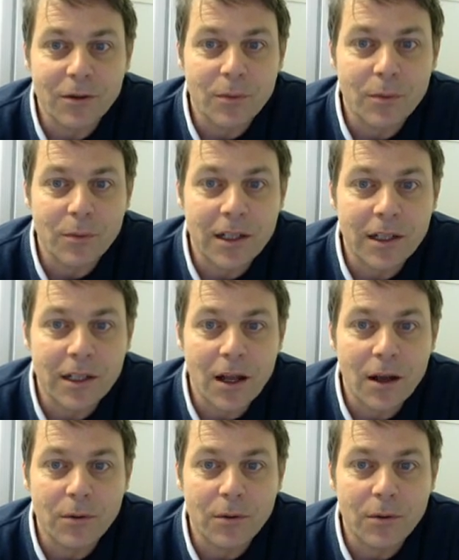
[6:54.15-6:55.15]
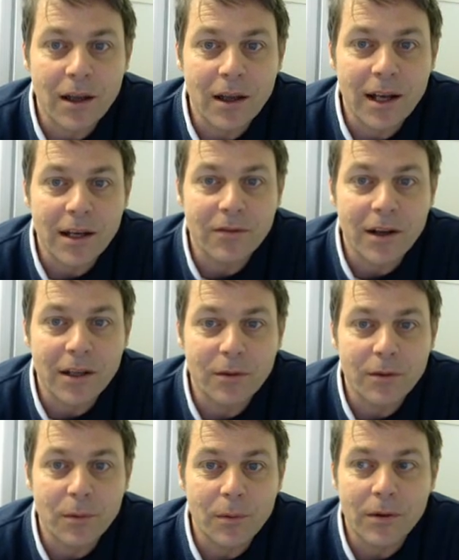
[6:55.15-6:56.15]
So we can load any
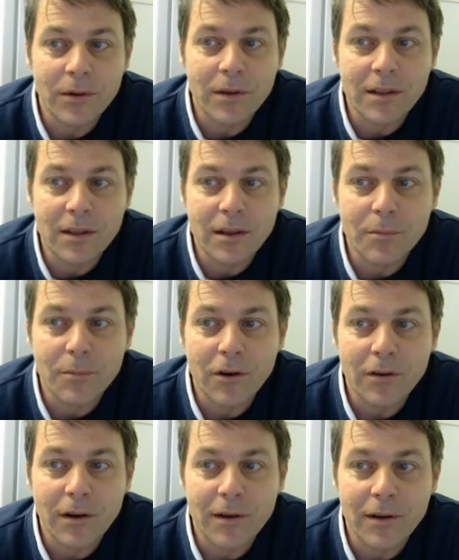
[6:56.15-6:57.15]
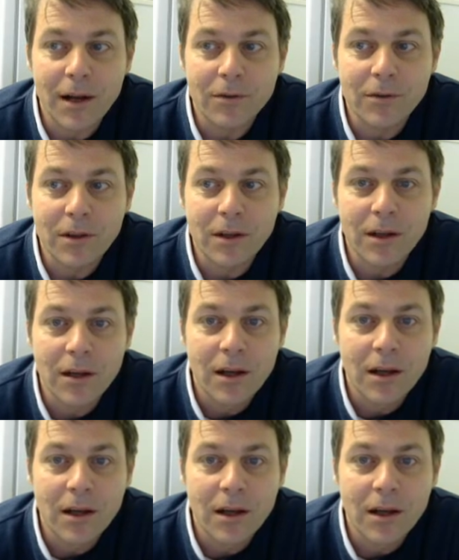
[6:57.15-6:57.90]
value we want into the program counter.